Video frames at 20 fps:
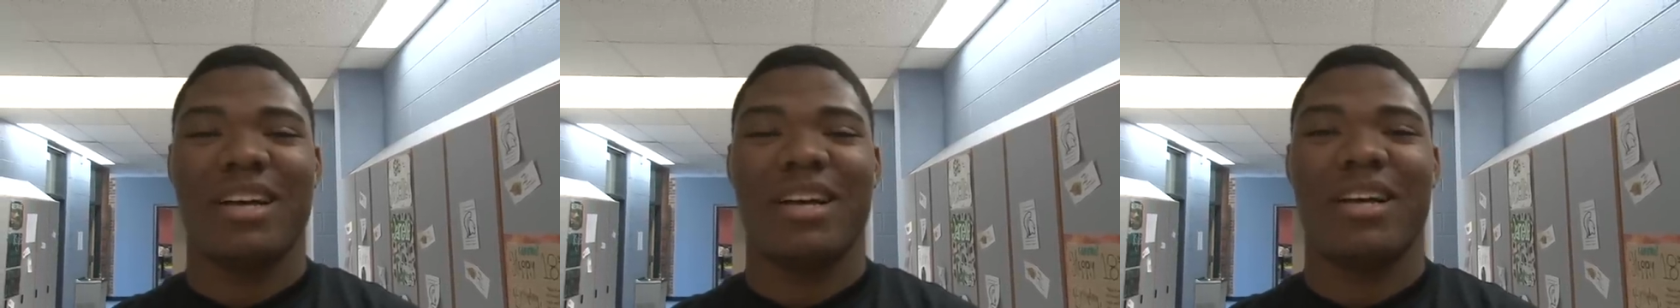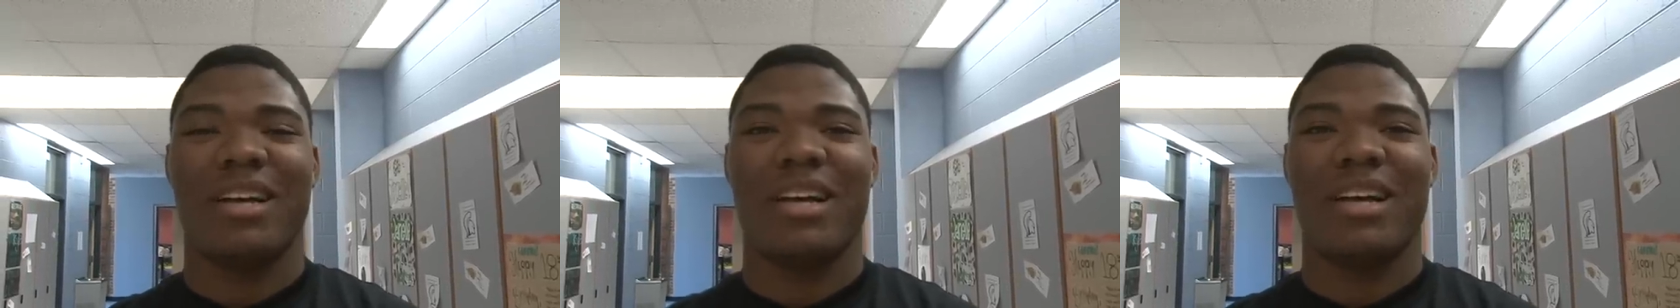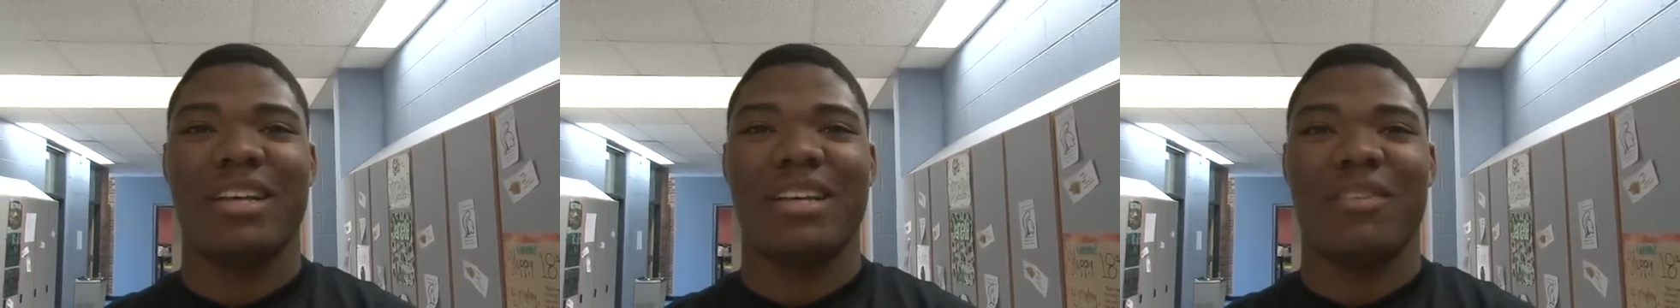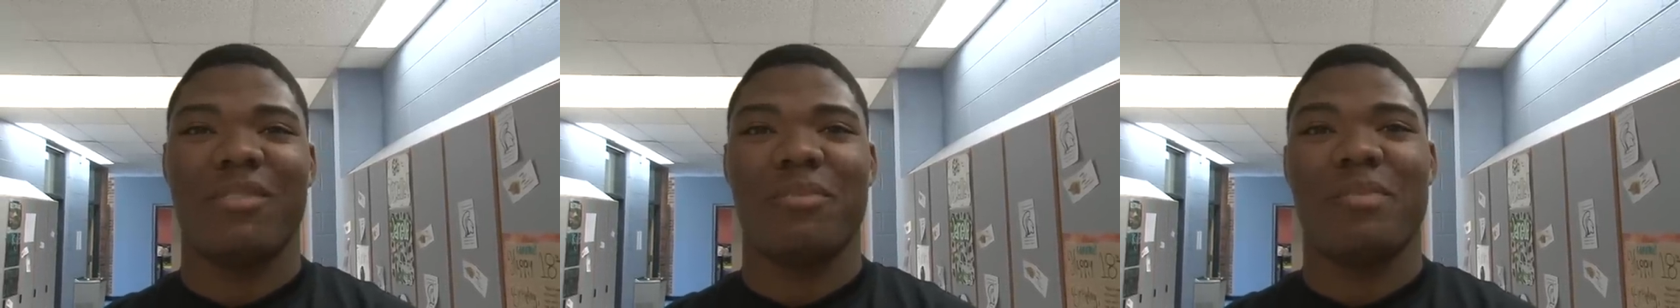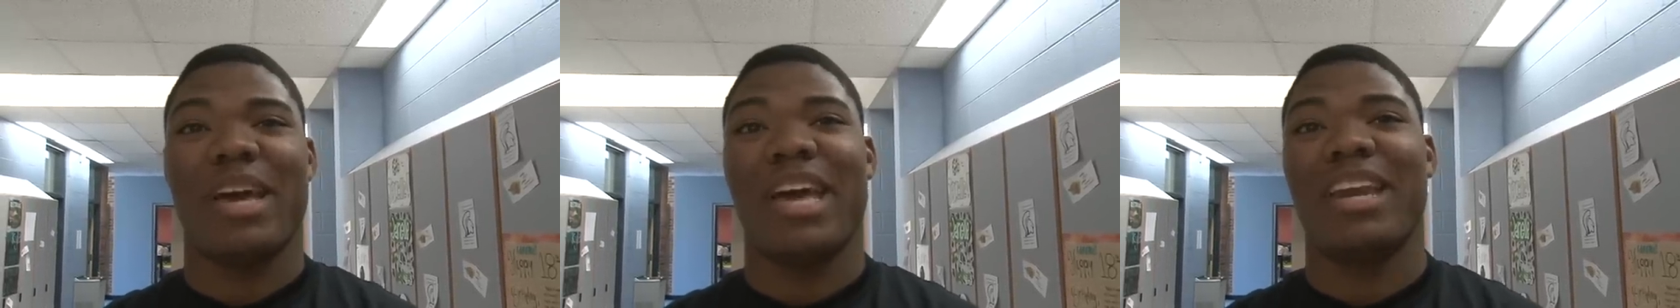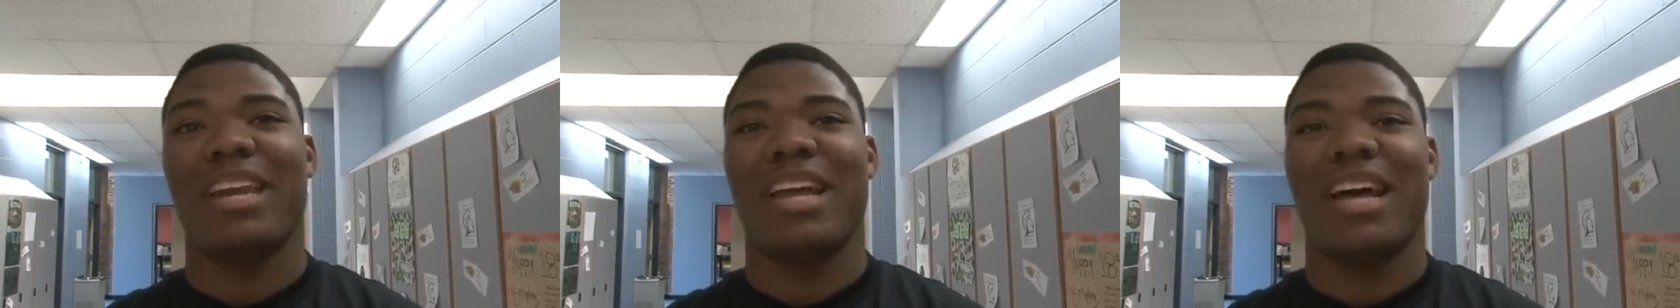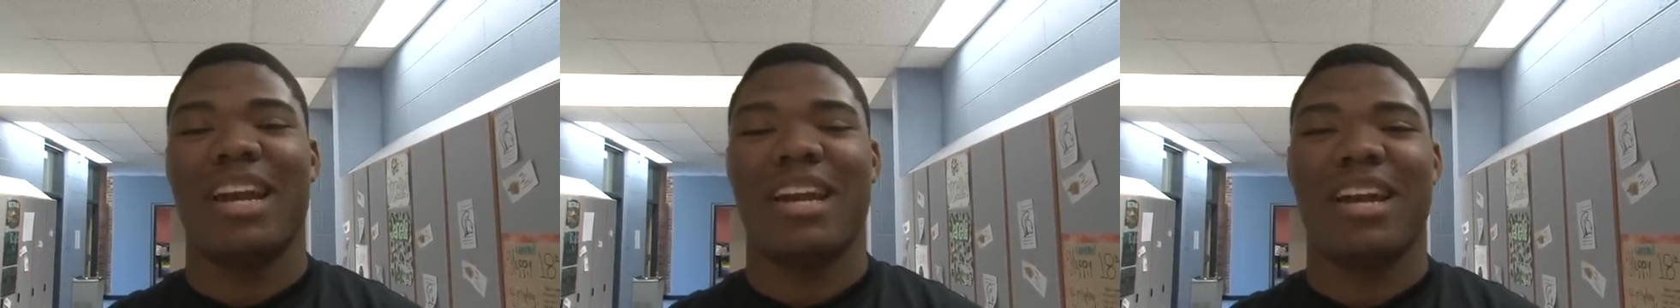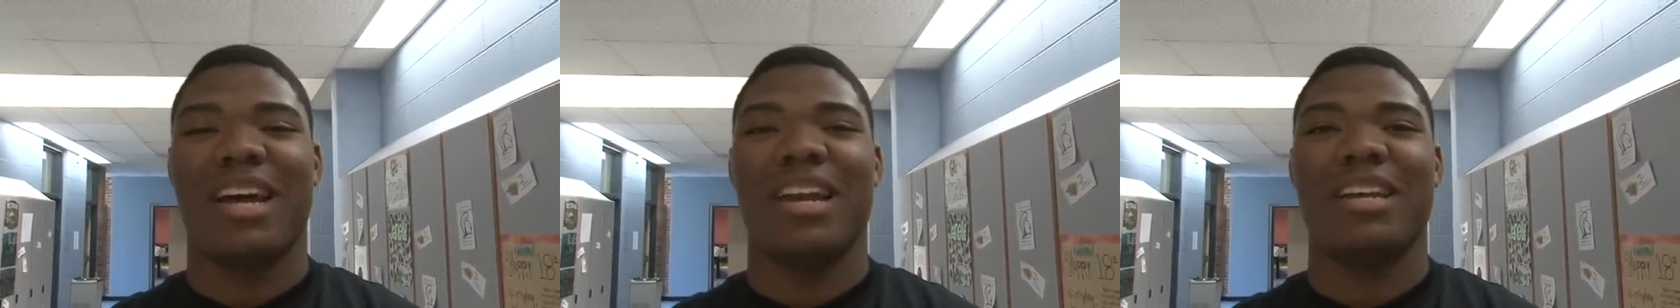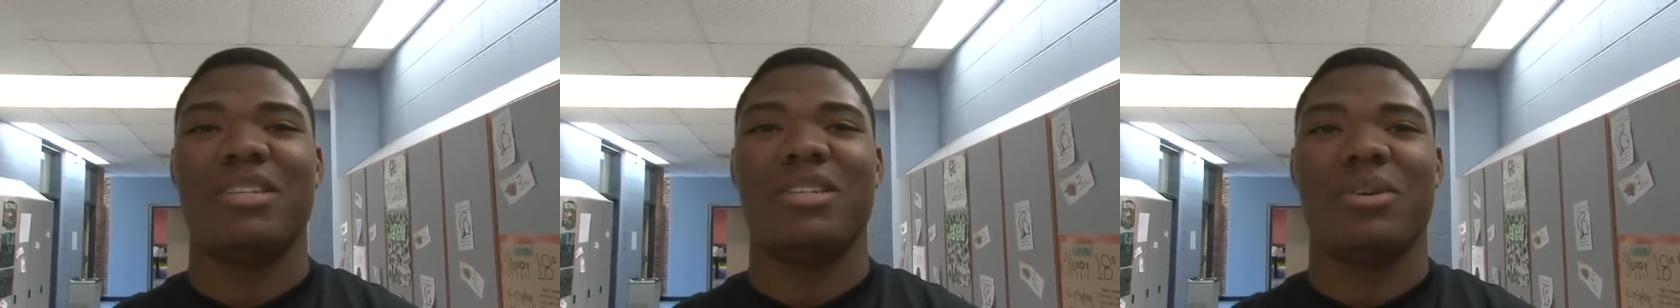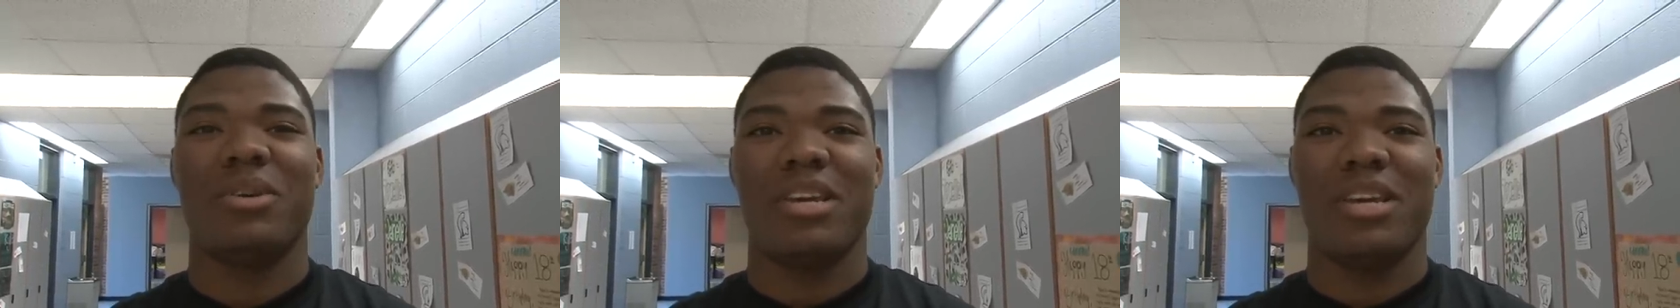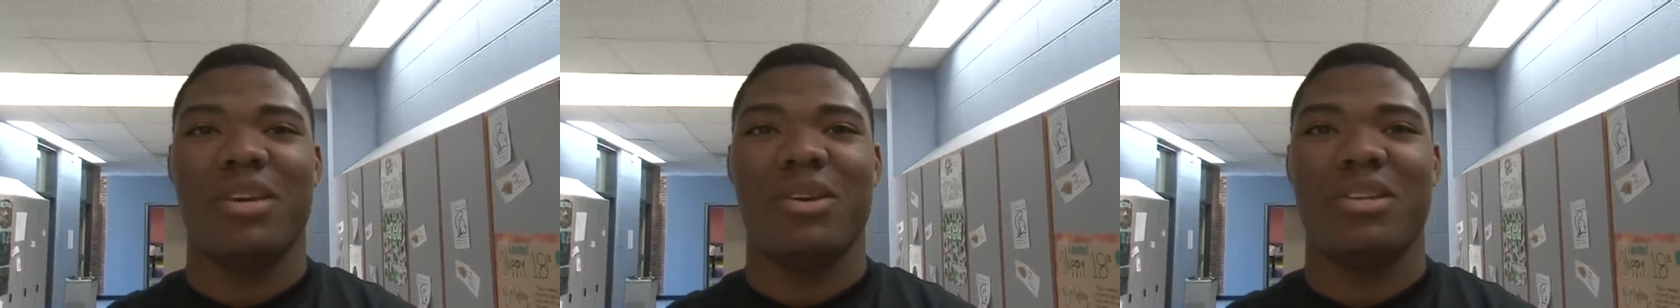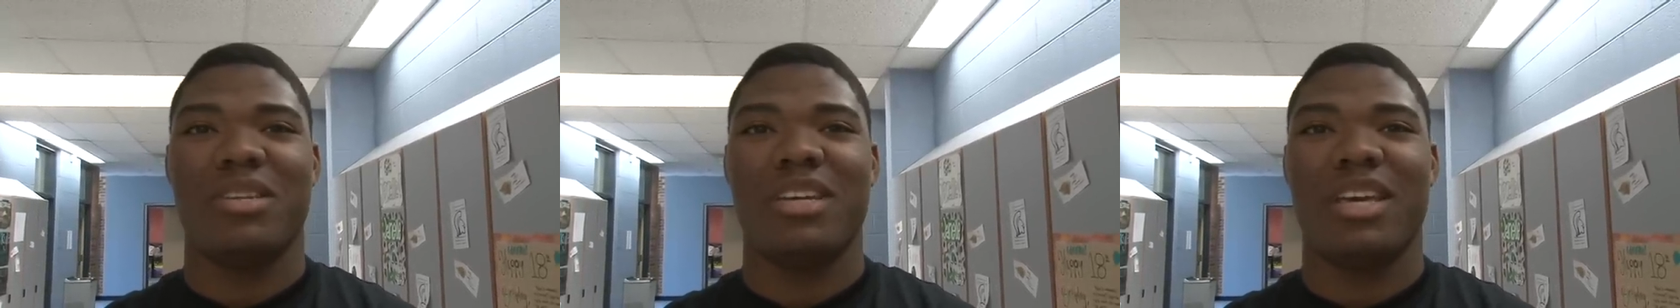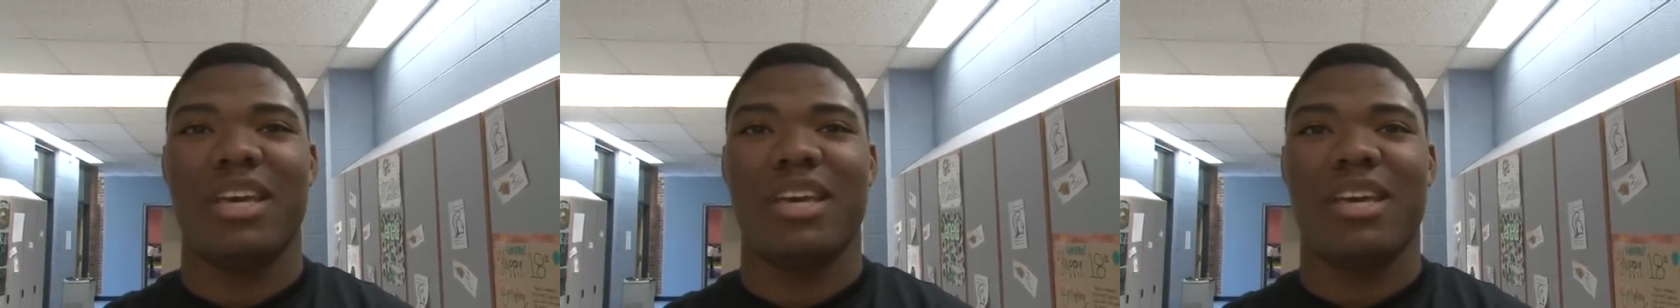uh, from '89 to '92
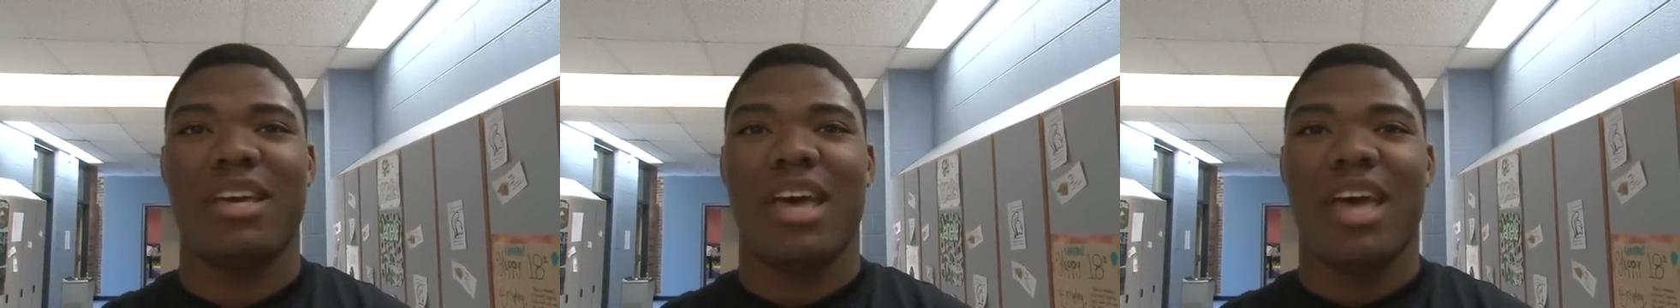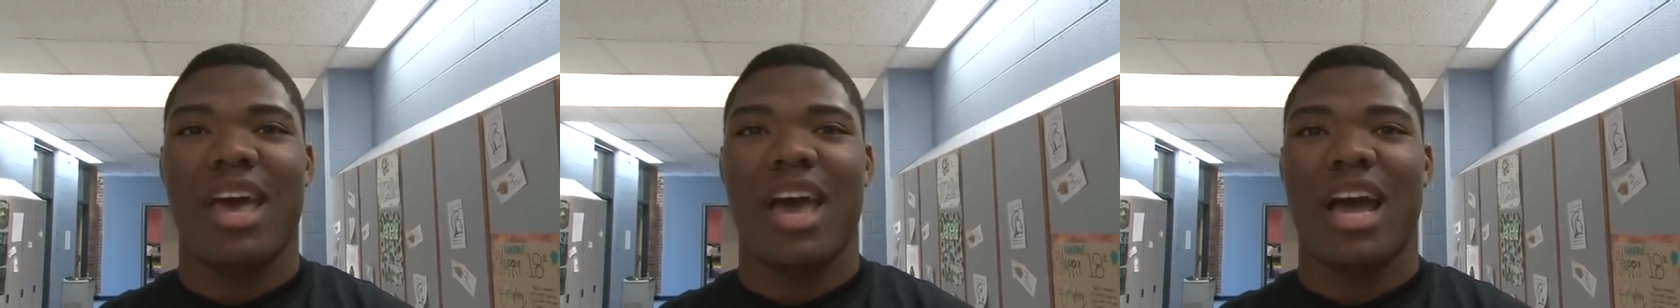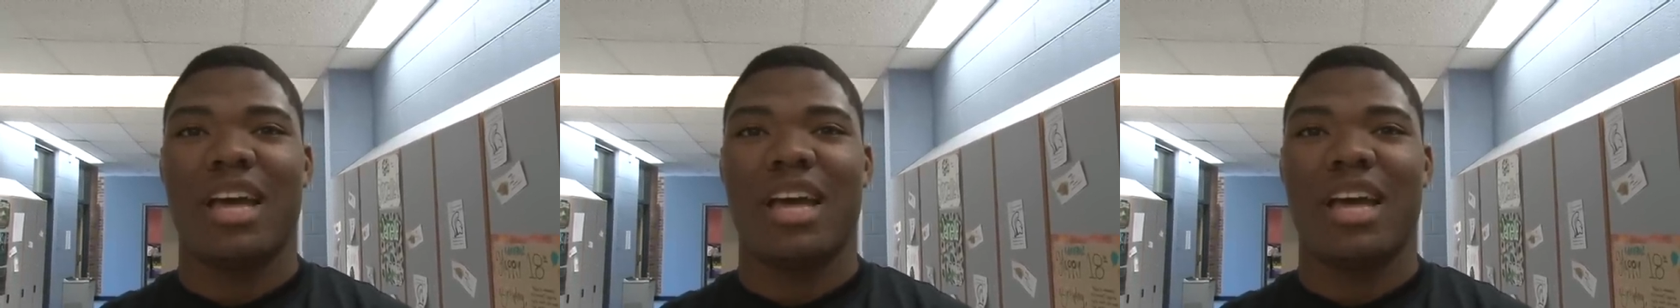at UT,